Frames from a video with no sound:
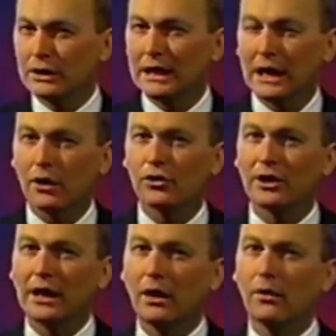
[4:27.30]

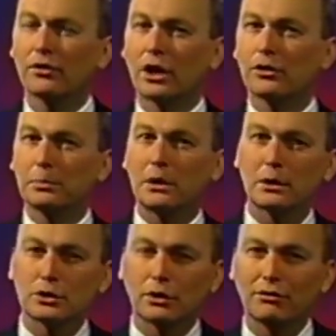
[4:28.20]
ourselves, our
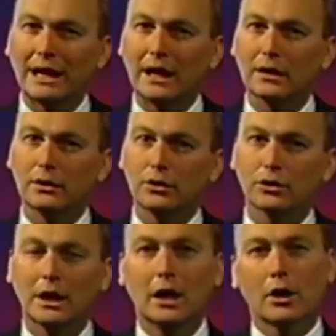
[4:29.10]
spiritual values,
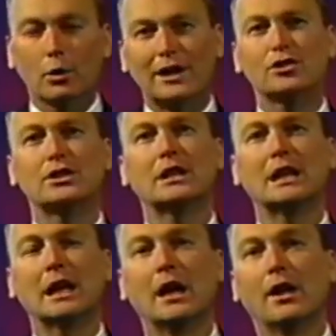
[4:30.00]

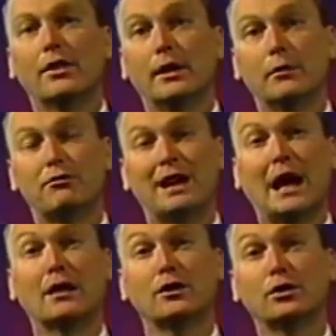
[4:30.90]
questioning the
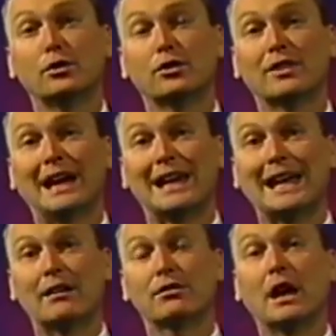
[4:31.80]
values that
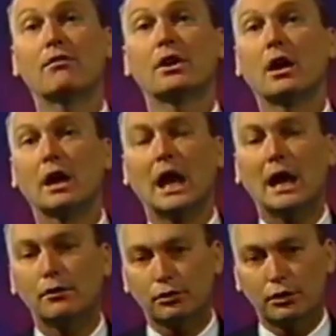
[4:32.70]
have governed our
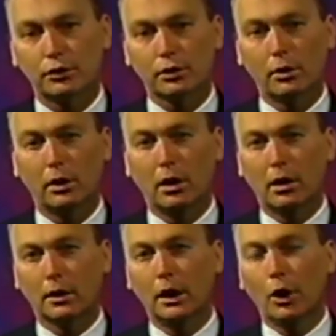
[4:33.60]
lives for so
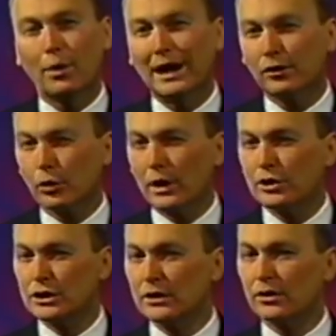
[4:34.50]
long. We ask
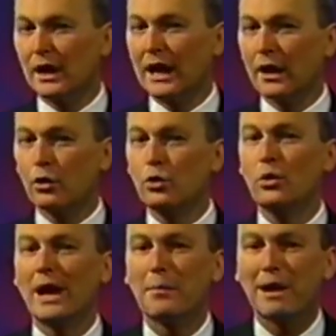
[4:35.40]
questions like, who
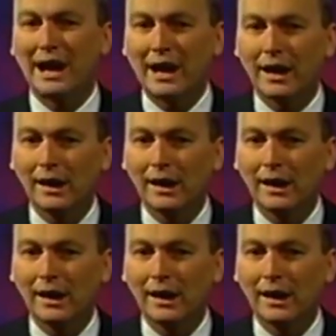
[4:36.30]
am I?